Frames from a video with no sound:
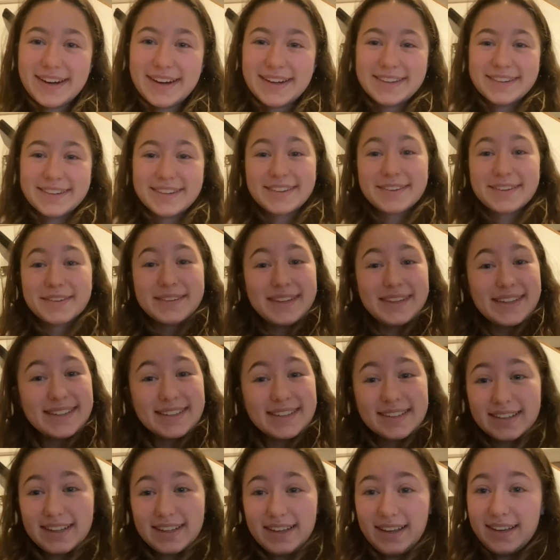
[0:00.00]
so
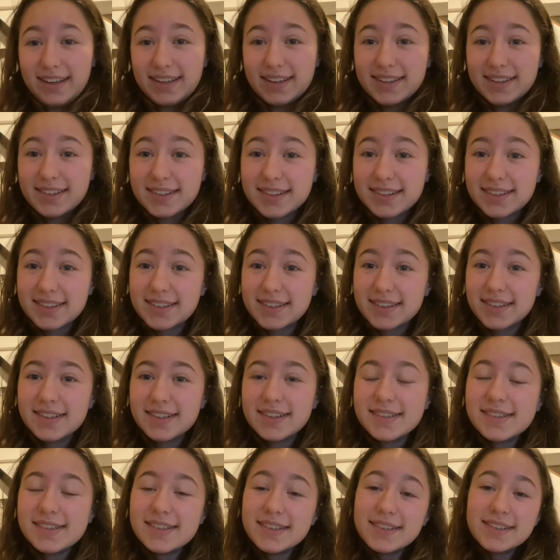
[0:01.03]
these keys
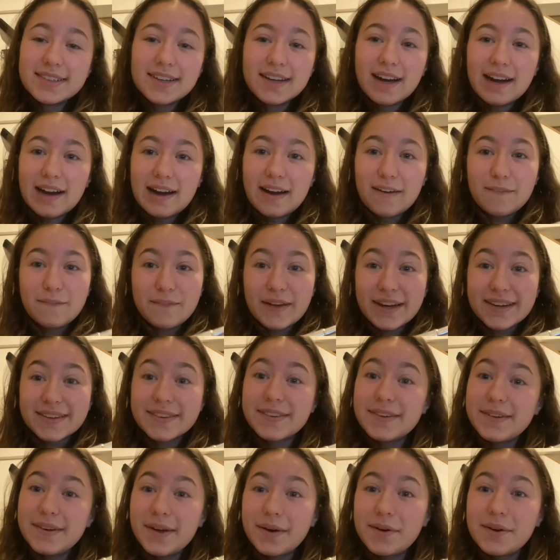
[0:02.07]
affect the
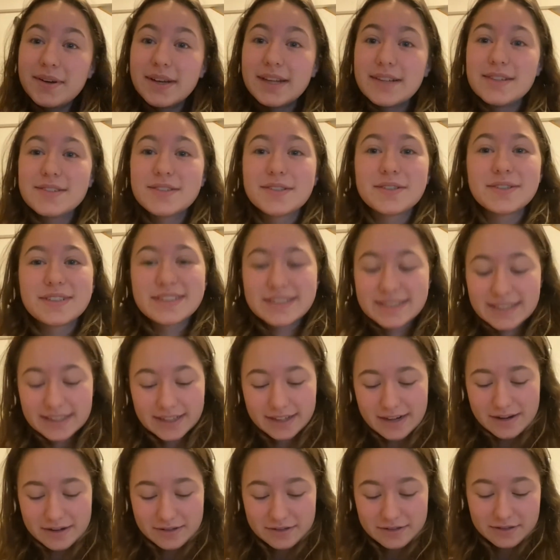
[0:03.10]
note and so does
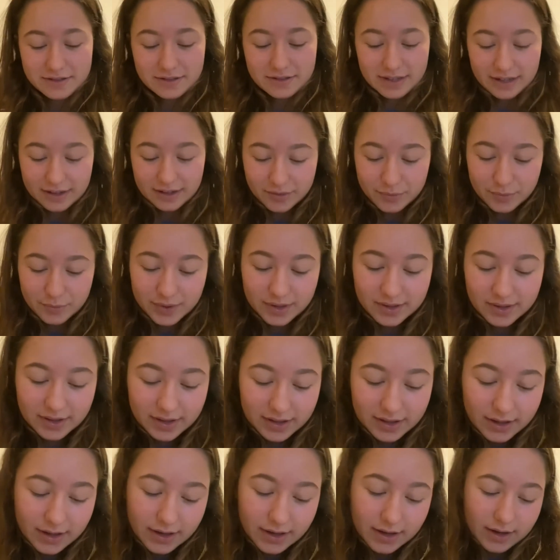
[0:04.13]
airstream.
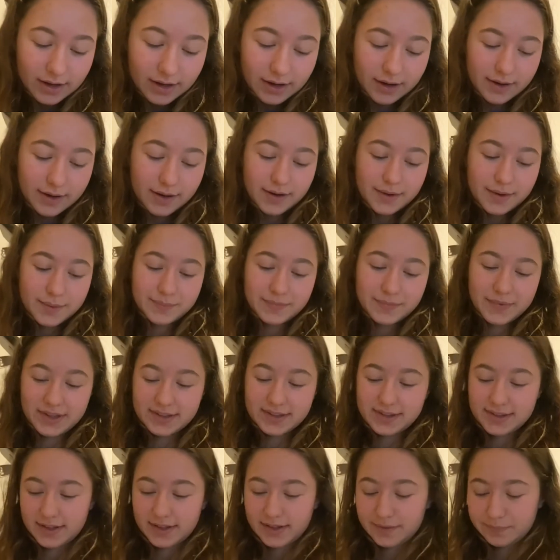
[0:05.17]
Let's see.